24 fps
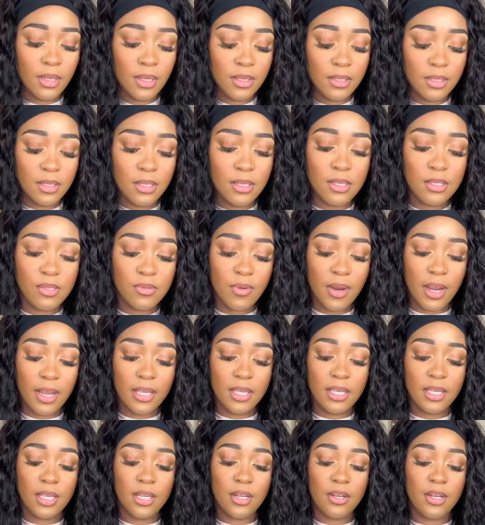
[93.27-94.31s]
This right
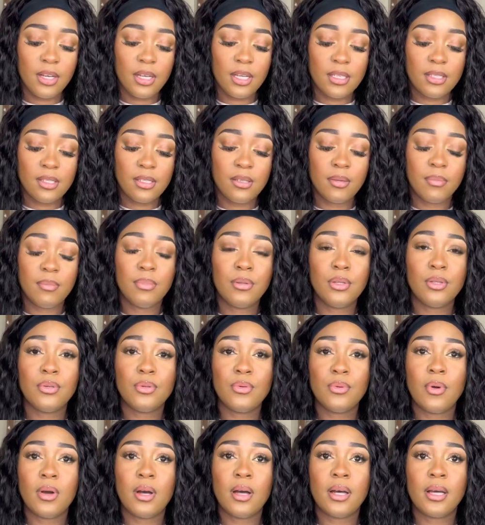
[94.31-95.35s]
here is the blue
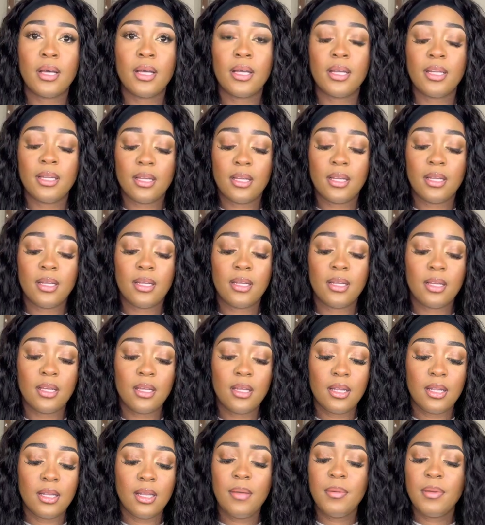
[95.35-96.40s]
one.
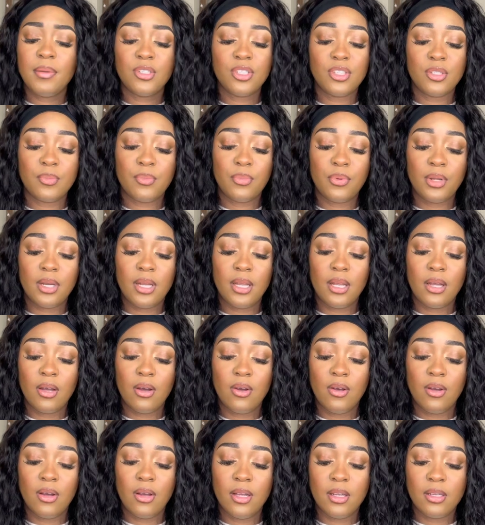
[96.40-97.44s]
Let me just put it
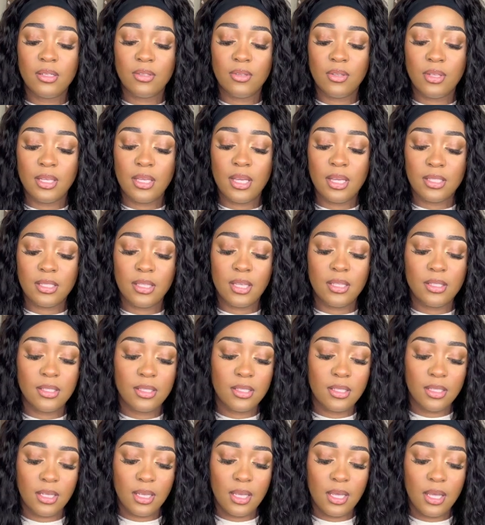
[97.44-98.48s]
on so you guys can
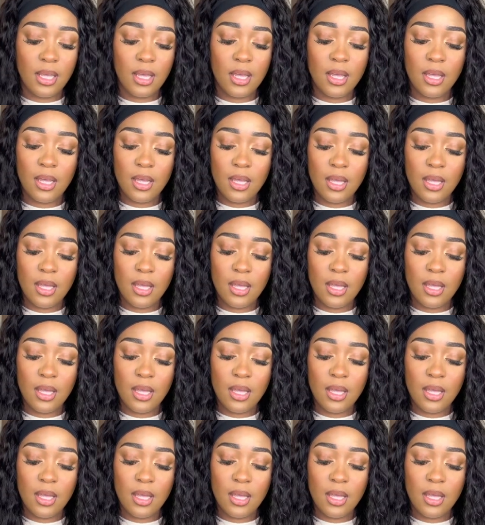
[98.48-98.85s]
see.